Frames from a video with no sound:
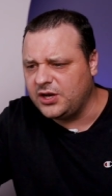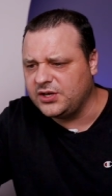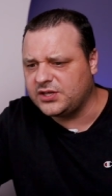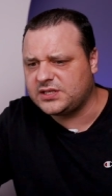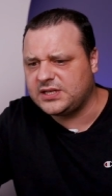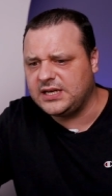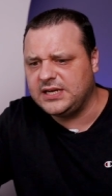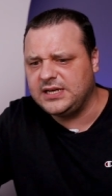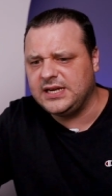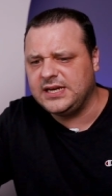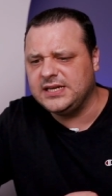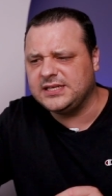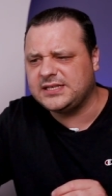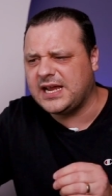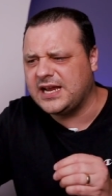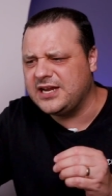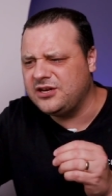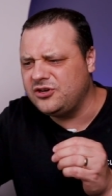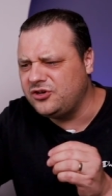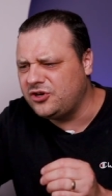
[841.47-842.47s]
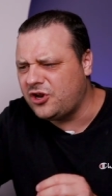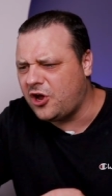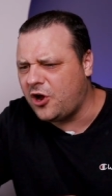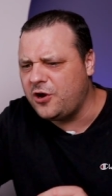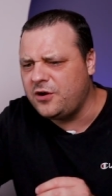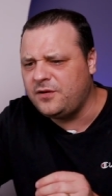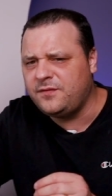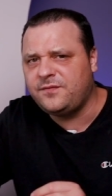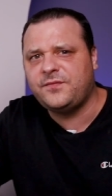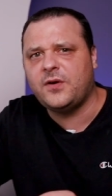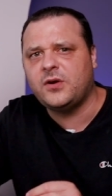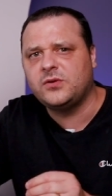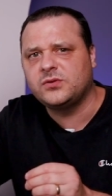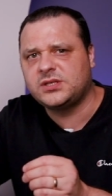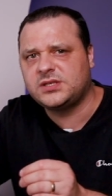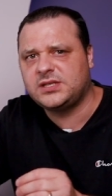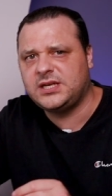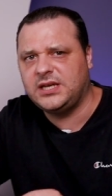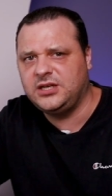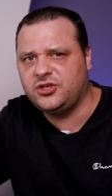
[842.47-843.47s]
Osteen is a known
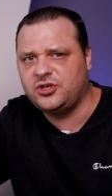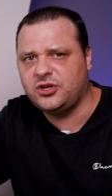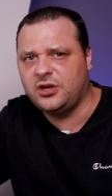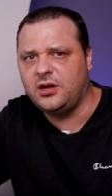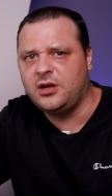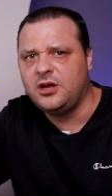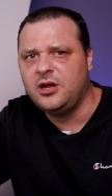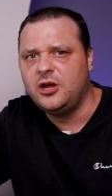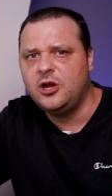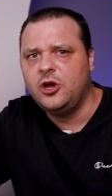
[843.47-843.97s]
false teacher